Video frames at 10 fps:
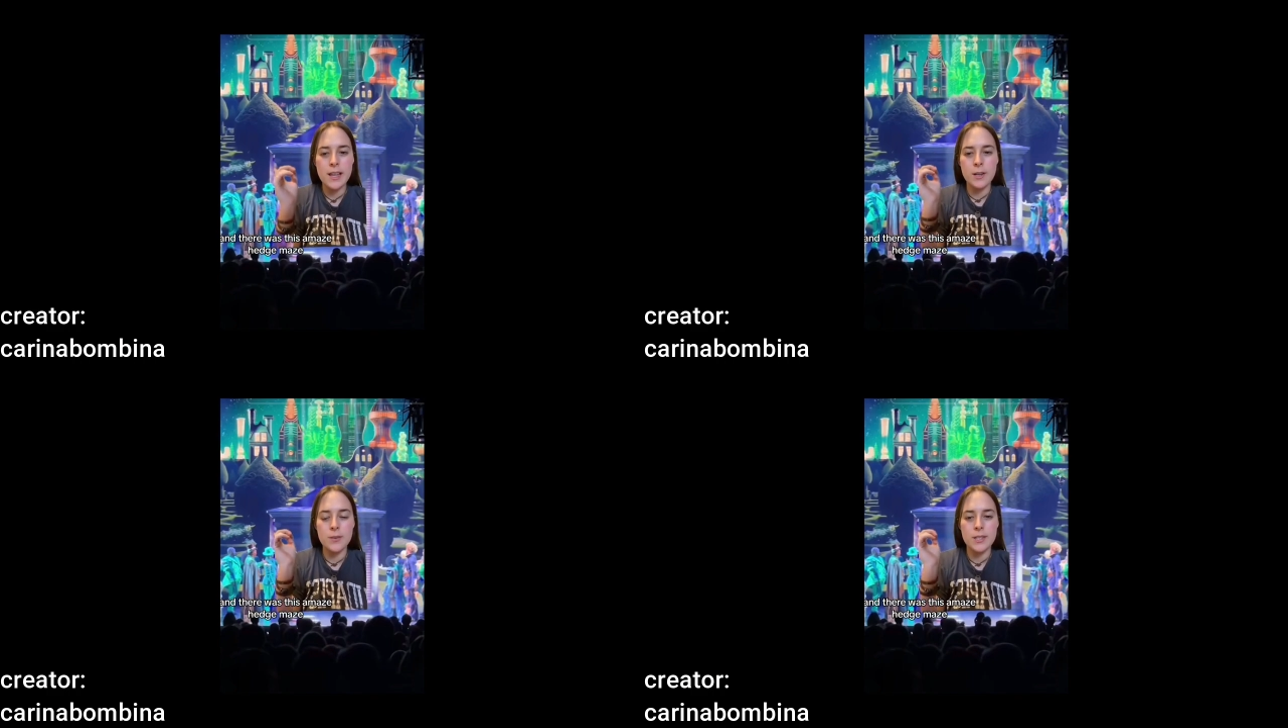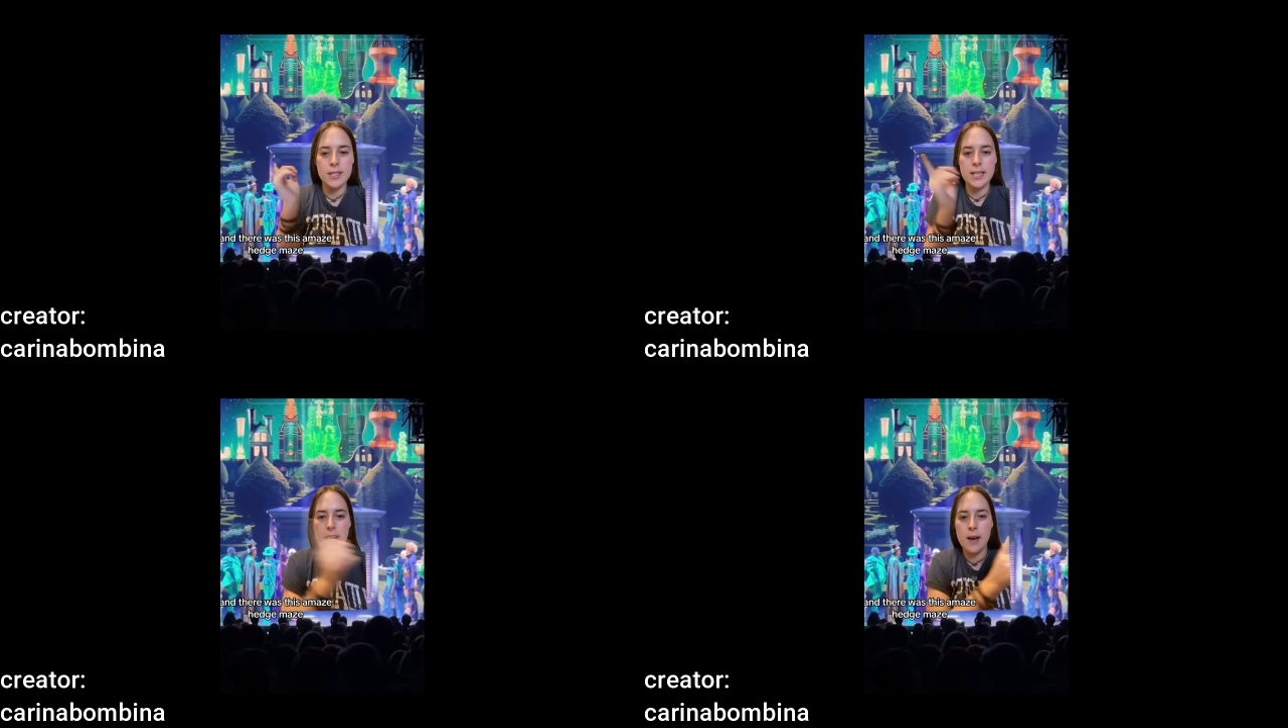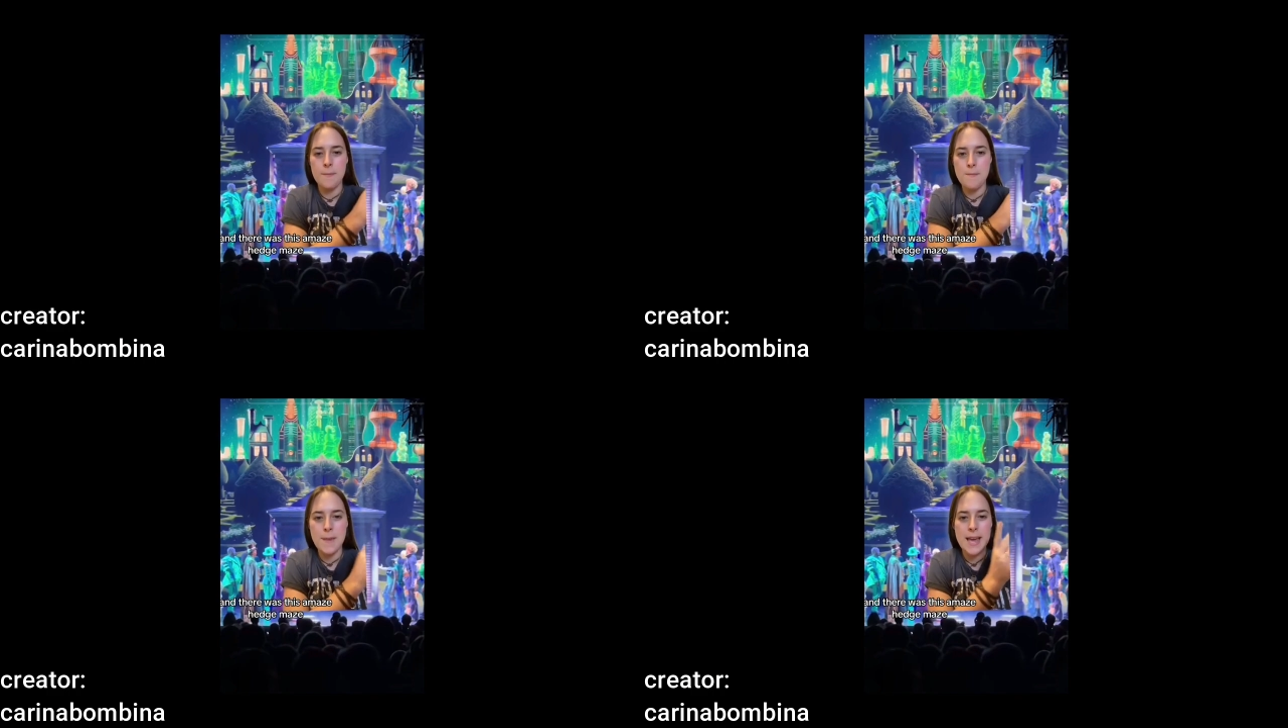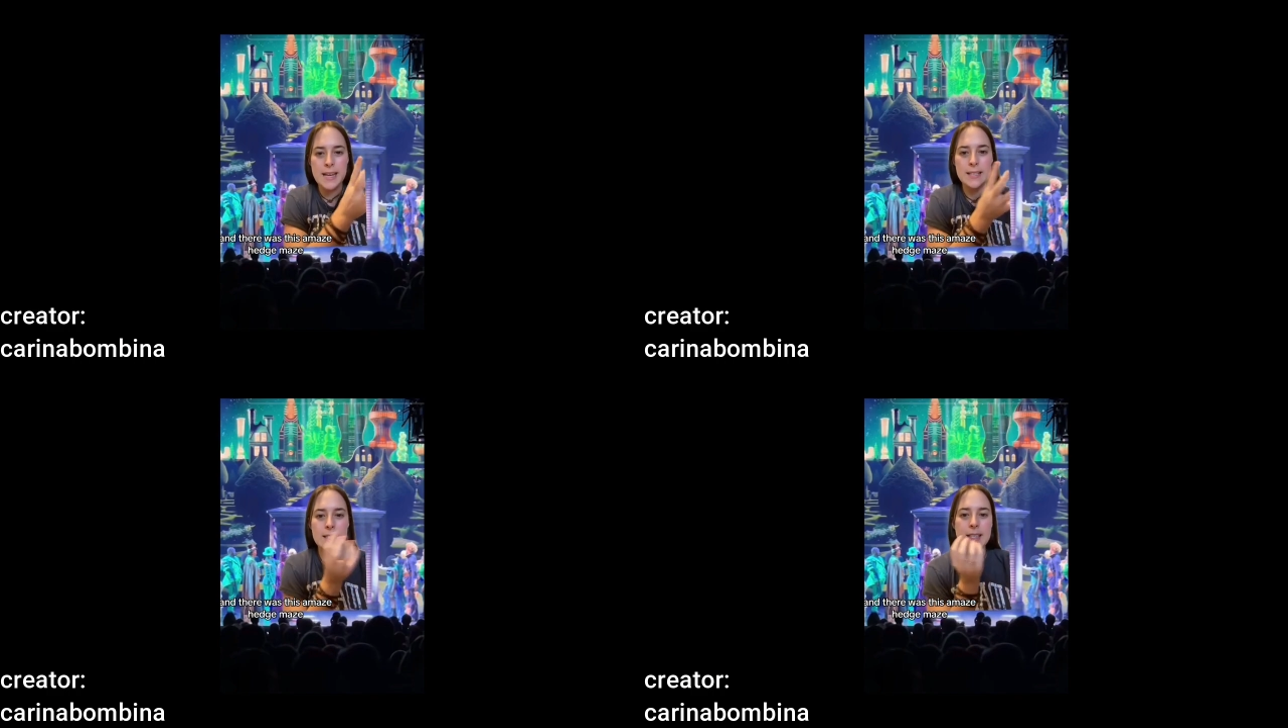And there was this
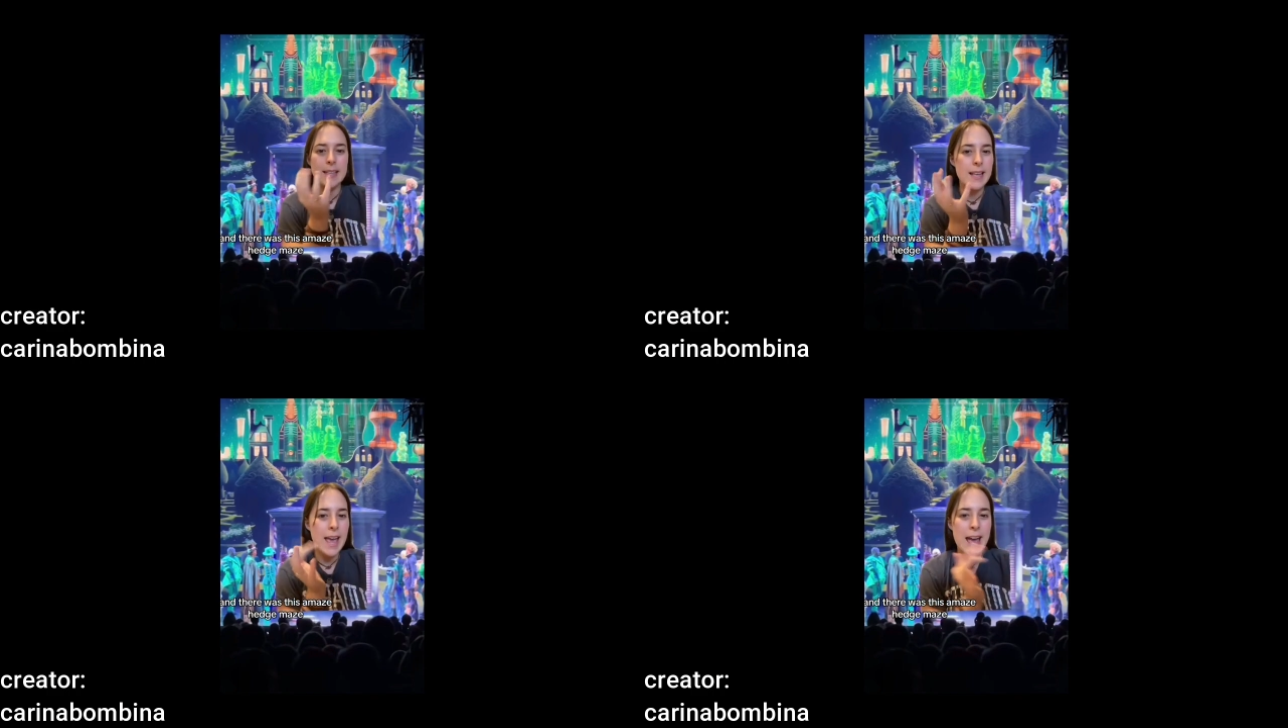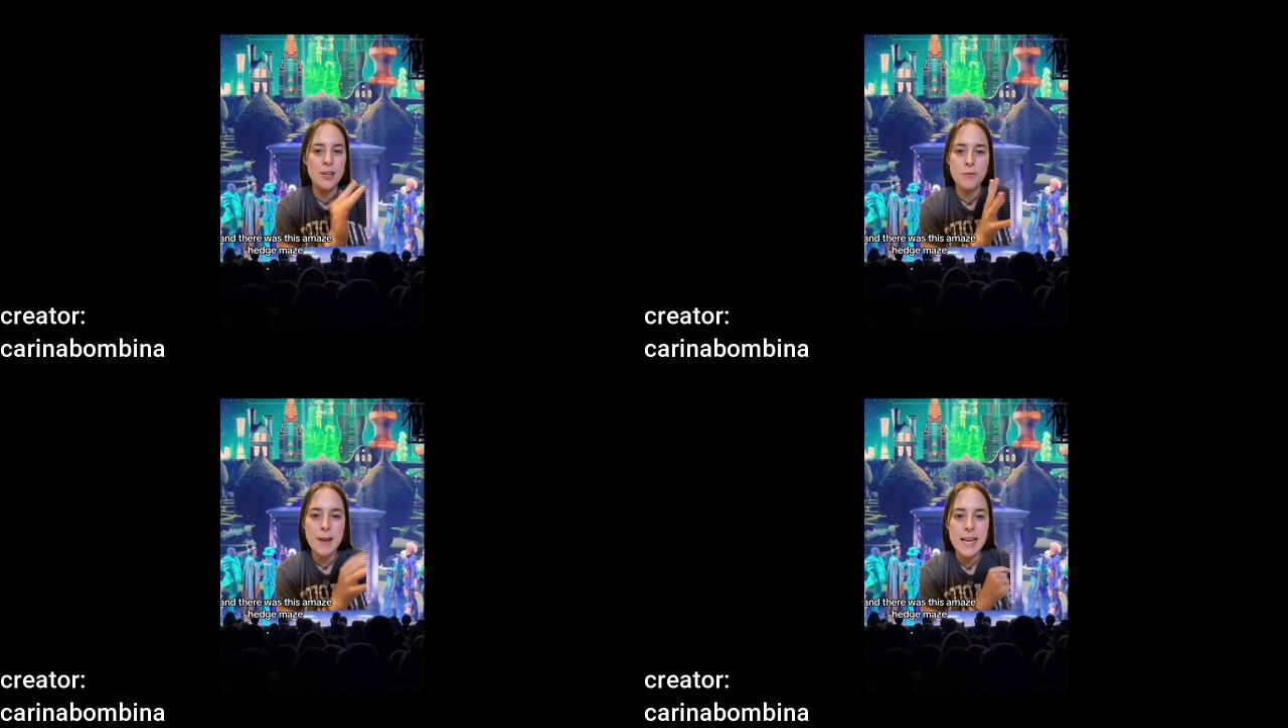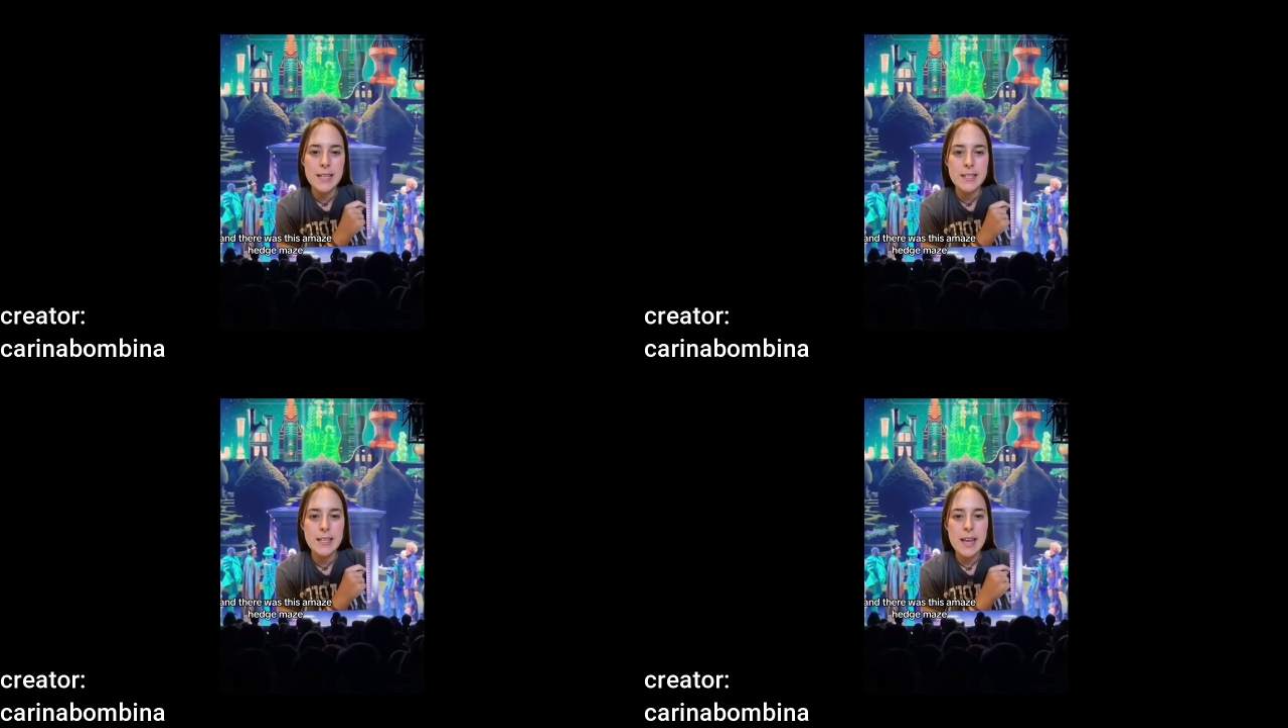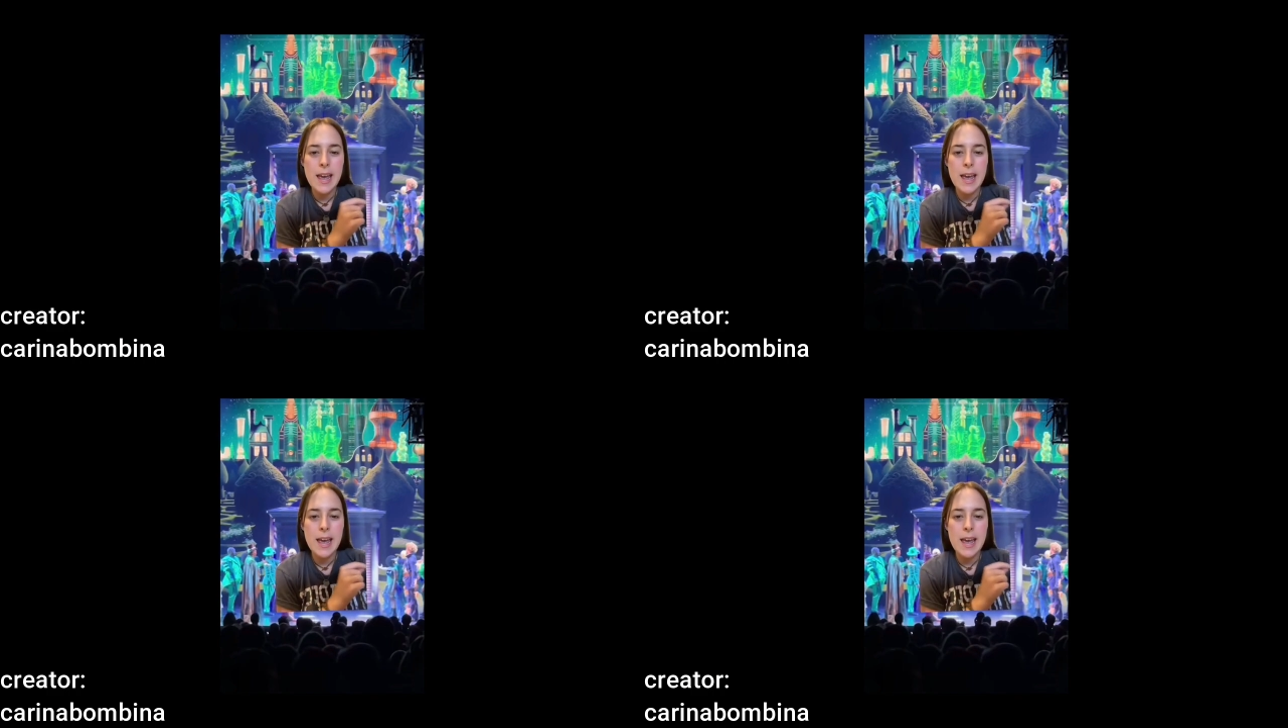maze, hedge maze,